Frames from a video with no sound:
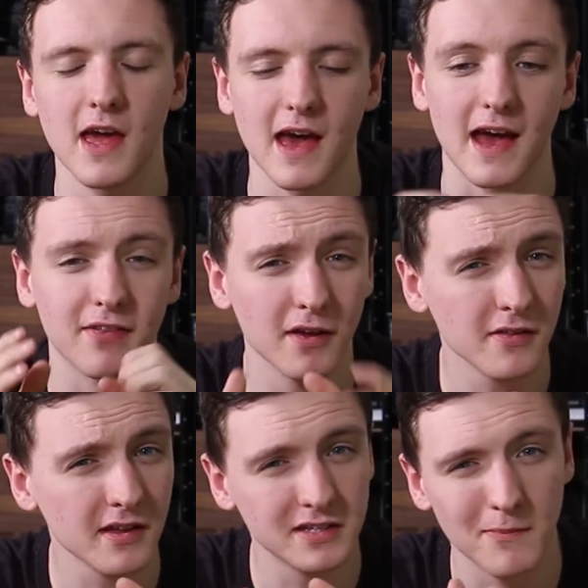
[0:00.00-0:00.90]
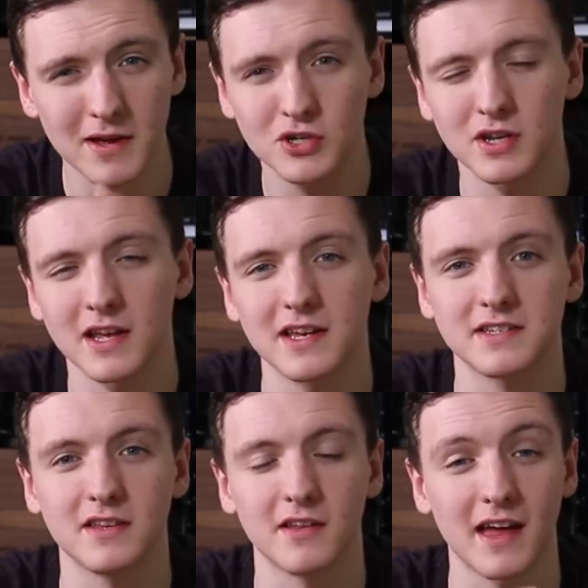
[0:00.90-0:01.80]
and the other thing to mention
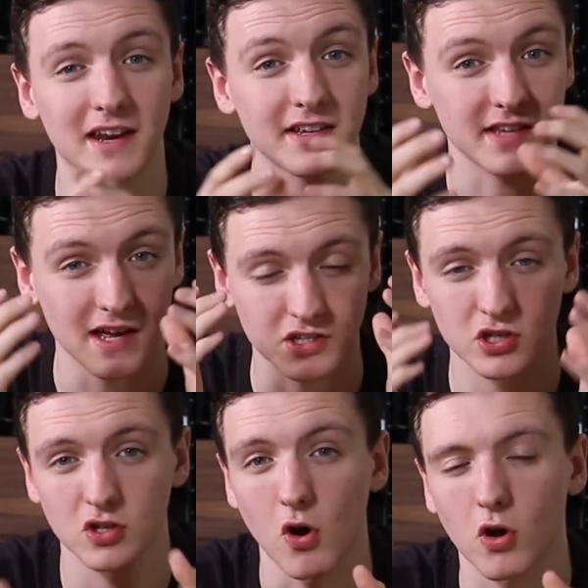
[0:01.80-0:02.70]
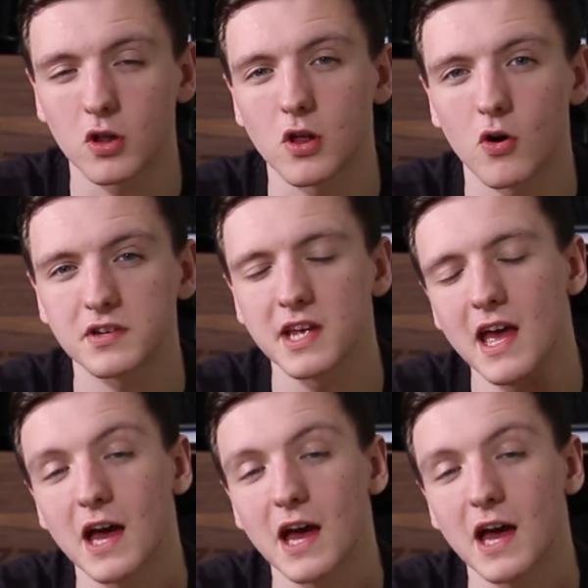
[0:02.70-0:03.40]
is that that is at stock clocks,